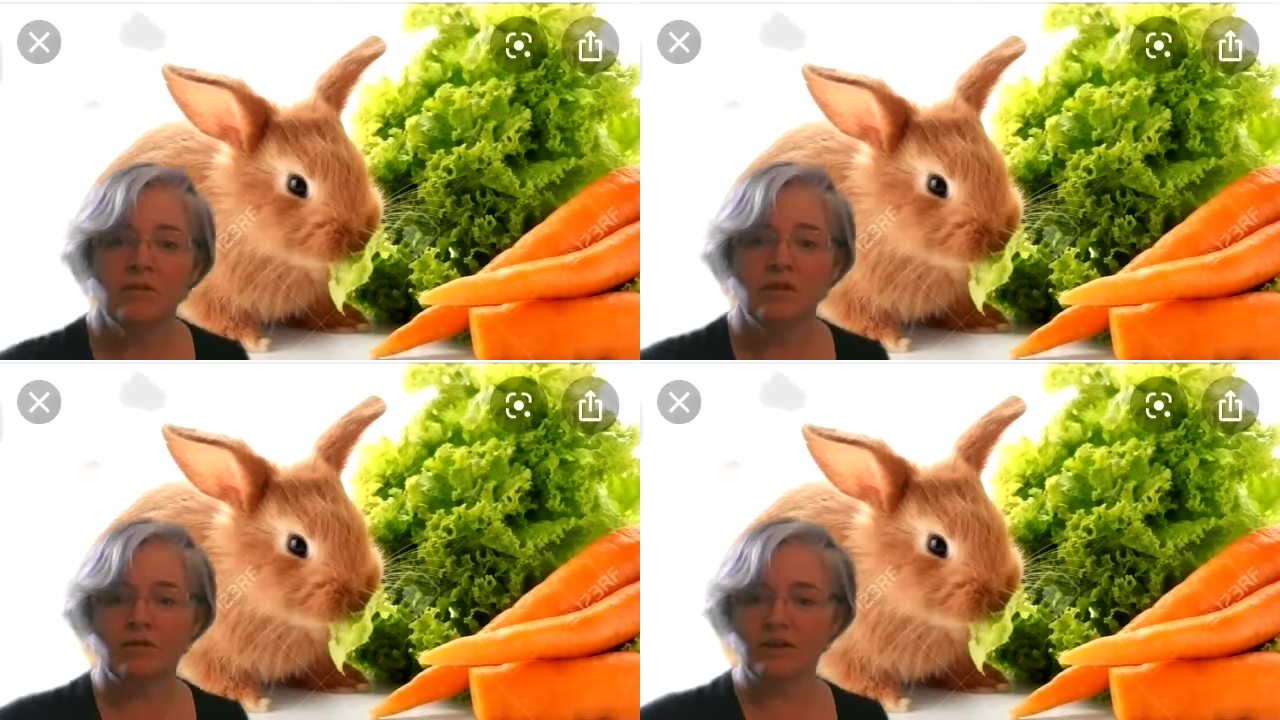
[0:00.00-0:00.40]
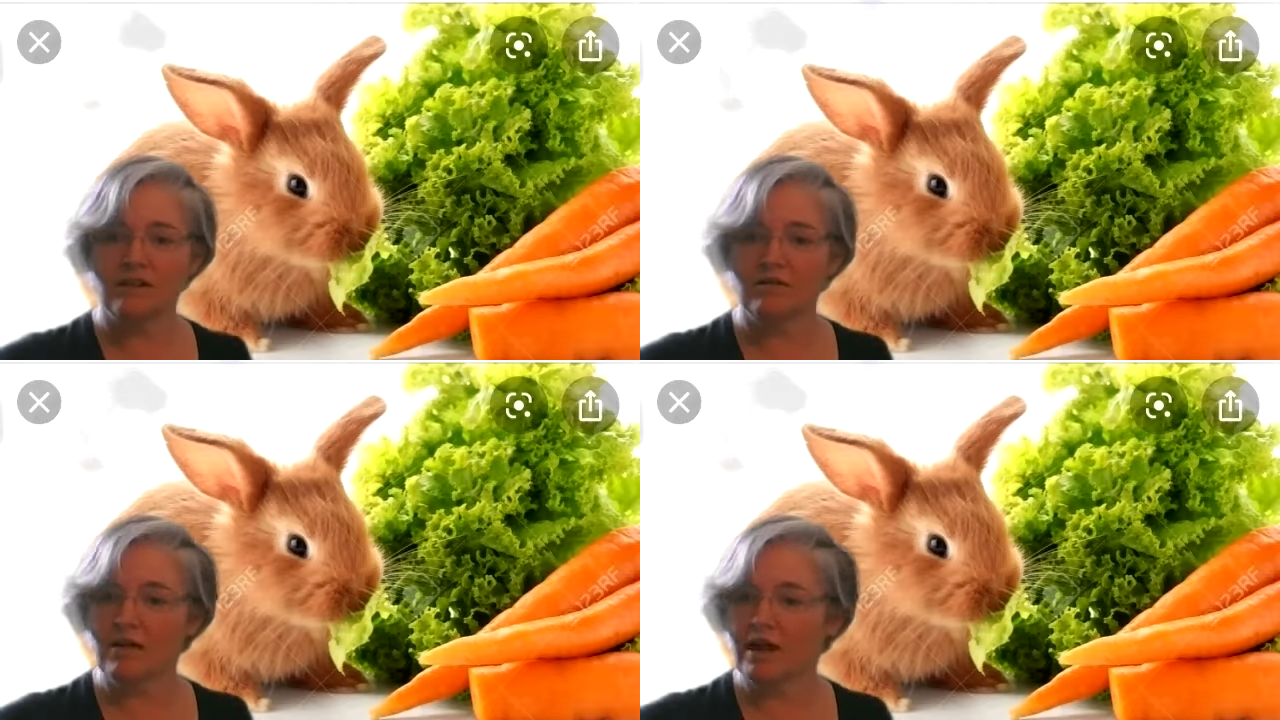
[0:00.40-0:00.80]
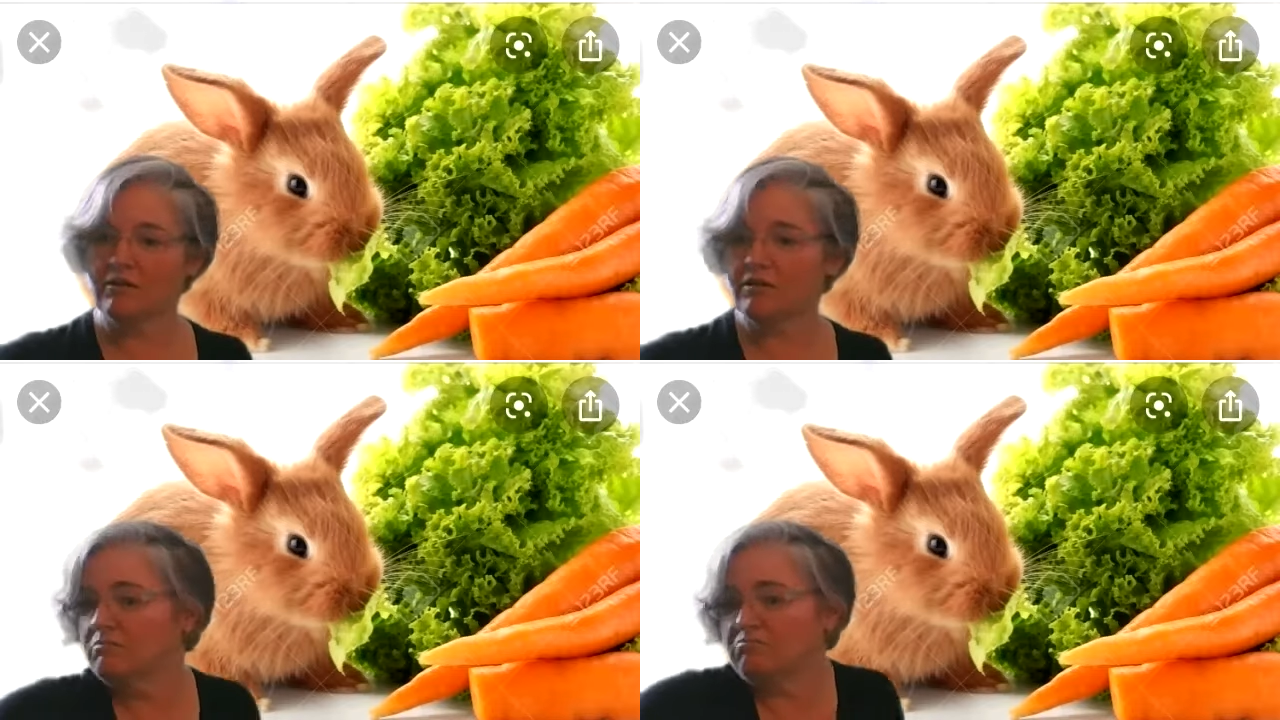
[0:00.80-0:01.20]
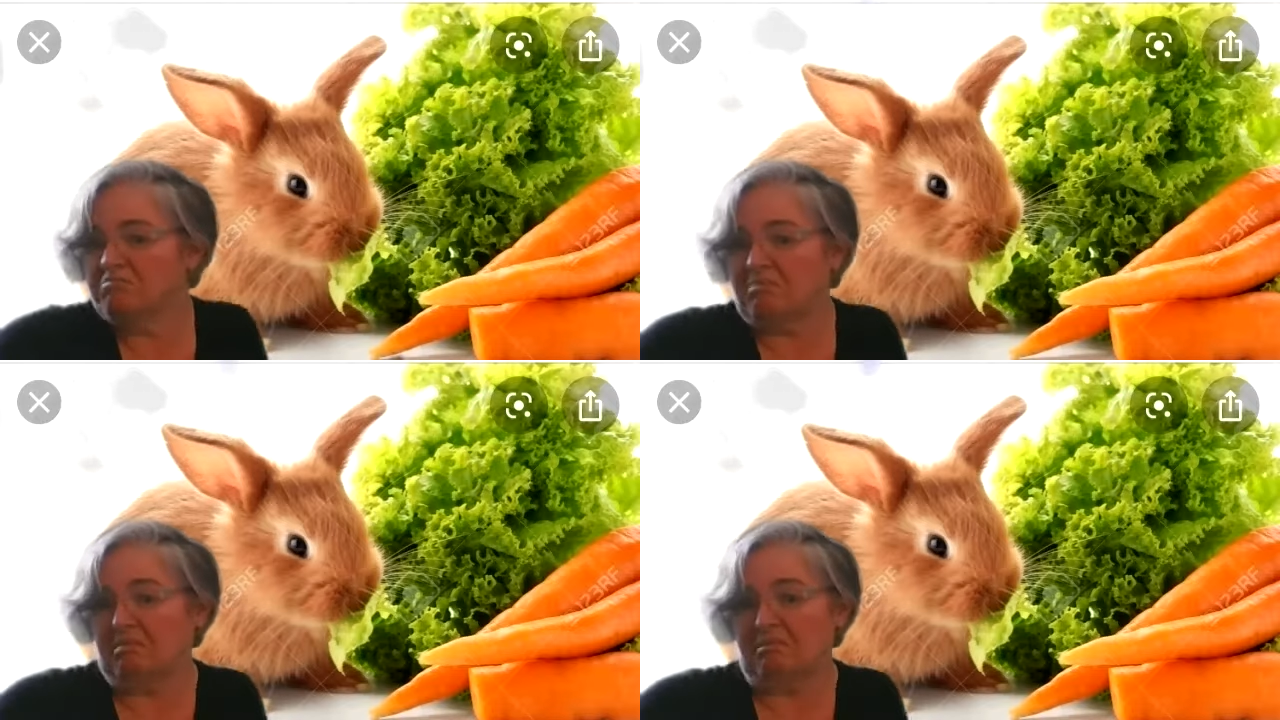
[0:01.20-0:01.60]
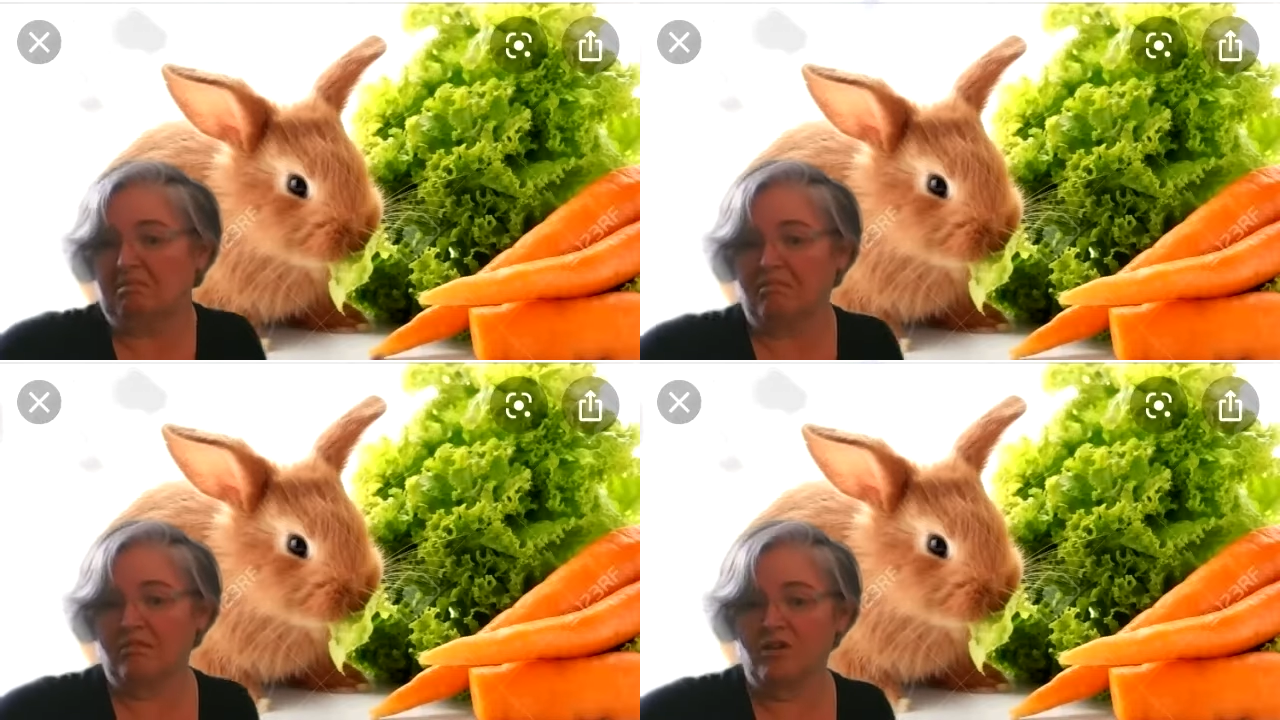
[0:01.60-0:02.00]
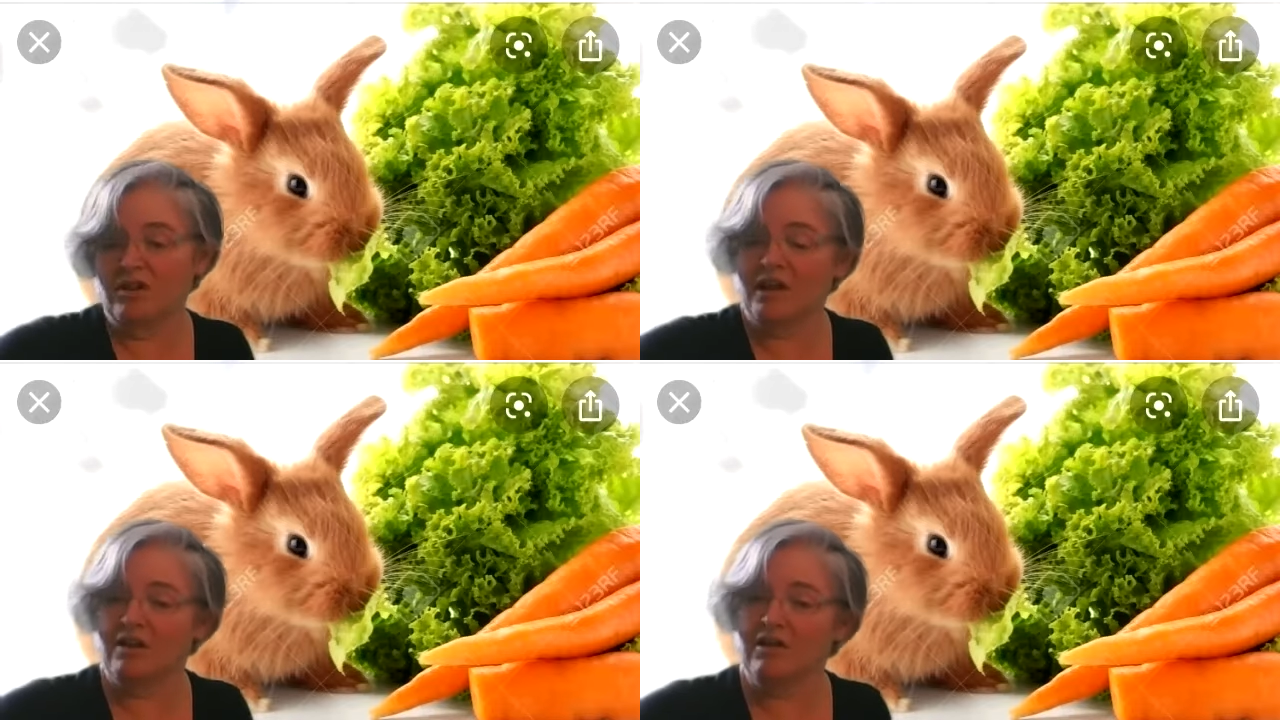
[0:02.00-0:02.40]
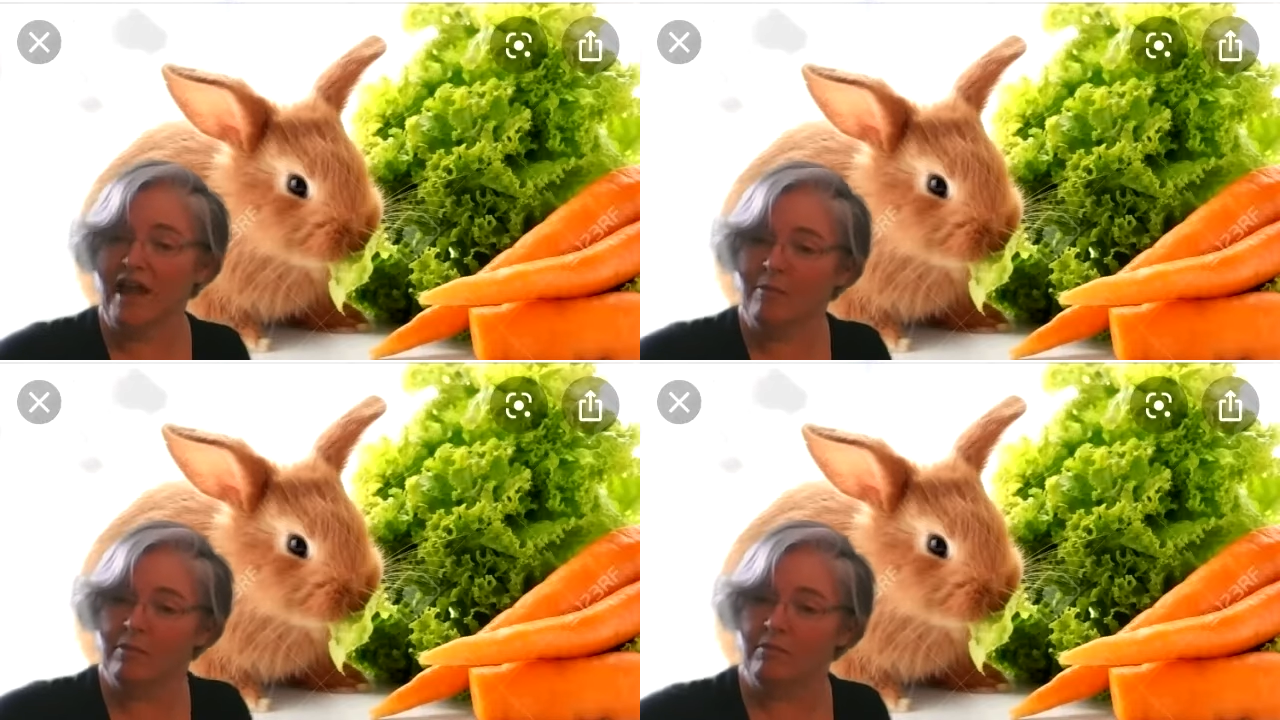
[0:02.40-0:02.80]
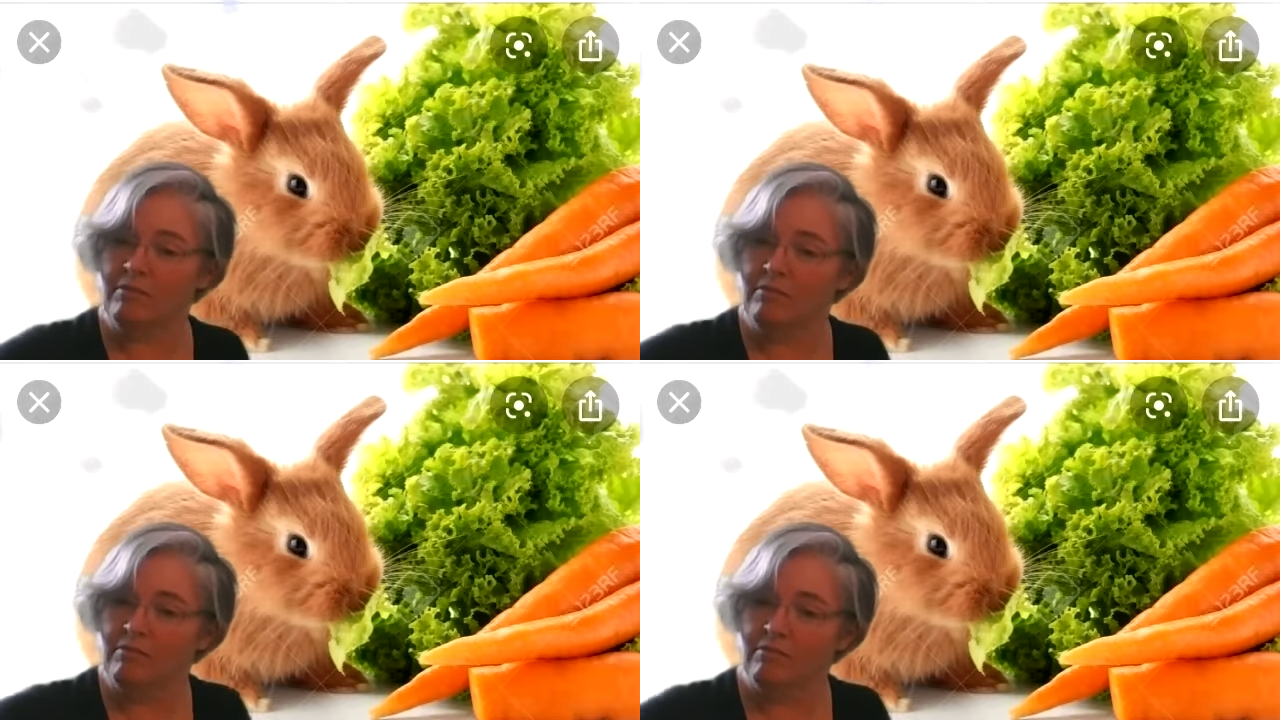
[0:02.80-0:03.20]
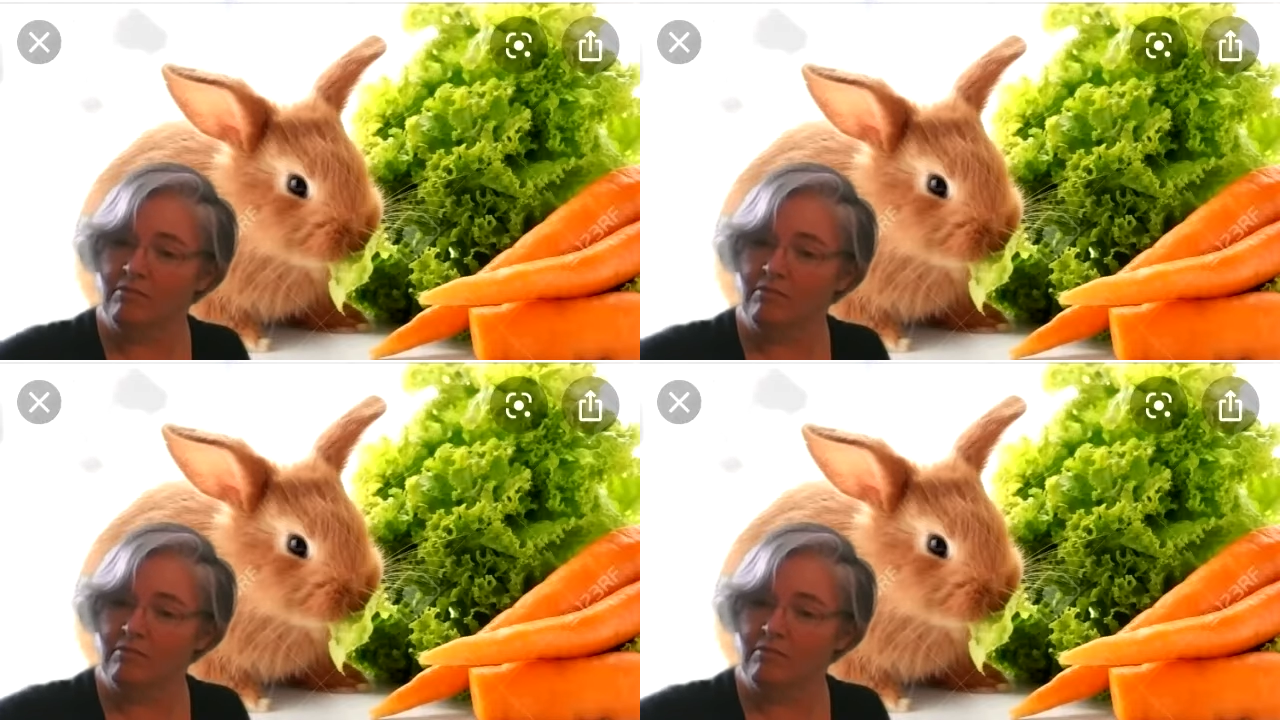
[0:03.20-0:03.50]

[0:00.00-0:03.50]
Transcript: you can hit the ground. You can hit your lap.